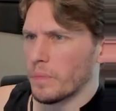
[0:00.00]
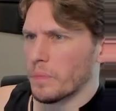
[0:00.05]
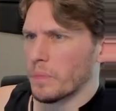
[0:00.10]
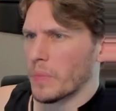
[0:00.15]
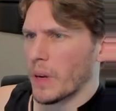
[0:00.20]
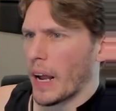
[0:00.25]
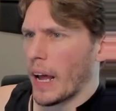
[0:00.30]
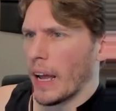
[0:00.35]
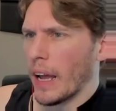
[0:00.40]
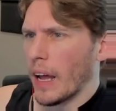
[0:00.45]

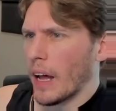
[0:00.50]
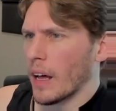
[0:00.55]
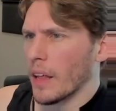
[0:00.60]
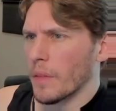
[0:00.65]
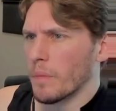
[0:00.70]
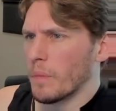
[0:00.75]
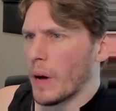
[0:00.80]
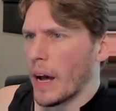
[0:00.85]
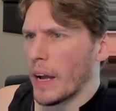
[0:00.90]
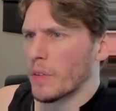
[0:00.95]
But I,
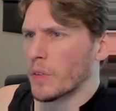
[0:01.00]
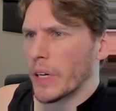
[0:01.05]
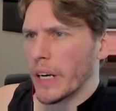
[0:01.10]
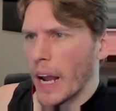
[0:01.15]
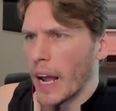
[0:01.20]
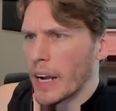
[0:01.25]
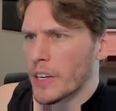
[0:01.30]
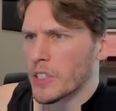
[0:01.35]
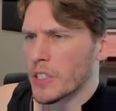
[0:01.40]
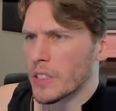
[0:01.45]
my
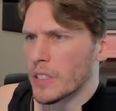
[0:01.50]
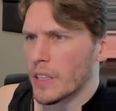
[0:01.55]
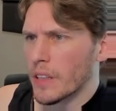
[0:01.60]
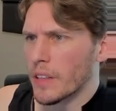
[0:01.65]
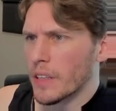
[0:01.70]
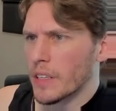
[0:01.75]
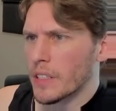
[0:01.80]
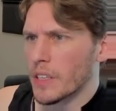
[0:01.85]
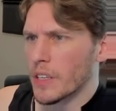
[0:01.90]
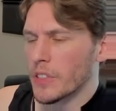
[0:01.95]
reaction to
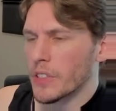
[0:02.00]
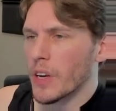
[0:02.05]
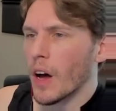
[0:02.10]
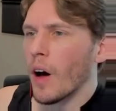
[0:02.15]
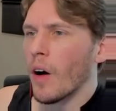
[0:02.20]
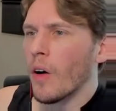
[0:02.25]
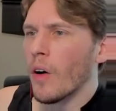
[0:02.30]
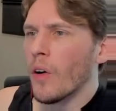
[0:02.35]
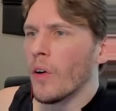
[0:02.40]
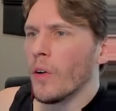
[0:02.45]
this is,
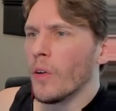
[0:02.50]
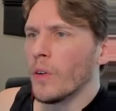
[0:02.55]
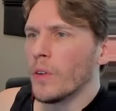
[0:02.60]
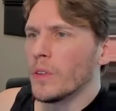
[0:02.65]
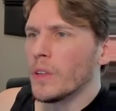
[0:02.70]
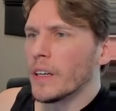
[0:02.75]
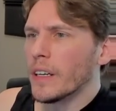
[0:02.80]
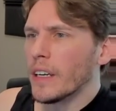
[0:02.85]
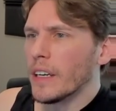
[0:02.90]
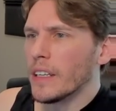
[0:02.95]
oh,
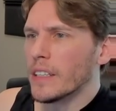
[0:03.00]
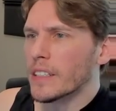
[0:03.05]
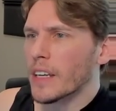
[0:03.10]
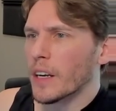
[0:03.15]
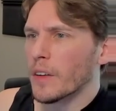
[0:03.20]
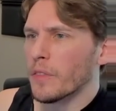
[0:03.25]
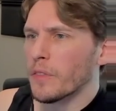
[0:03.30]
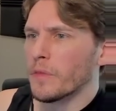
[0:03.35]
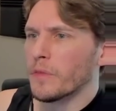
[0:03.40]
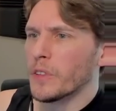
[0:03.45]
look at he's
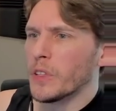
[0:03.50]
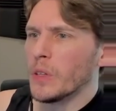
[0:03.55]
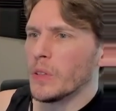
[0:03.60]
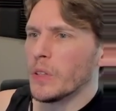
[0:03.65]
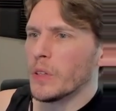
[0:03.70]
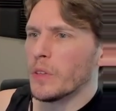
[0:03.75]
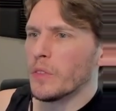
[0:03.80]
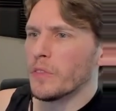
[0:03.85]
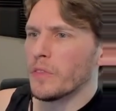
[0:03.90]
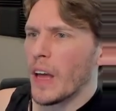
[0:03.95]
got a cute
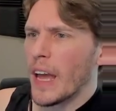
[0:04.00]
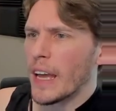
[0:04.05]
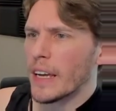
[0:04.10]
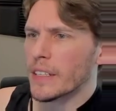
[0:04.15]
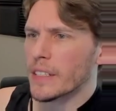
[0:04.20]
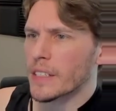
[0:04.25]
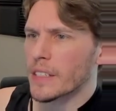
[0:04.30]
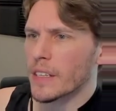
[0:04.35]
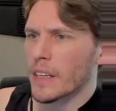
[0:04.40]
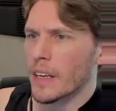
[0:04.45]
little
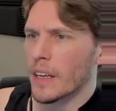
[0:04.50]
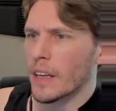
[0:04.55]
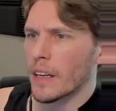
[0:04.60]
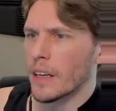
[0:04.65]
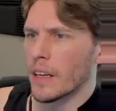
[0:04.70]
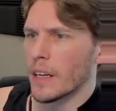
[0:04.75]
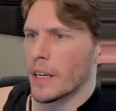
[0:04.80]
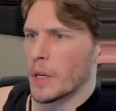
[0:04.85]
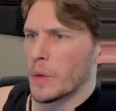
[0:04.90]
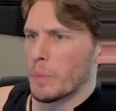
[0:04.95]
face.
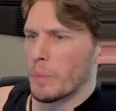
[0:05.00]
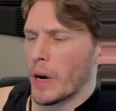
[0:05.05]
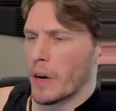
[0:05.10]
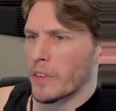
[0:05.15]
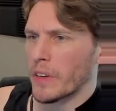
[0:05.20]
My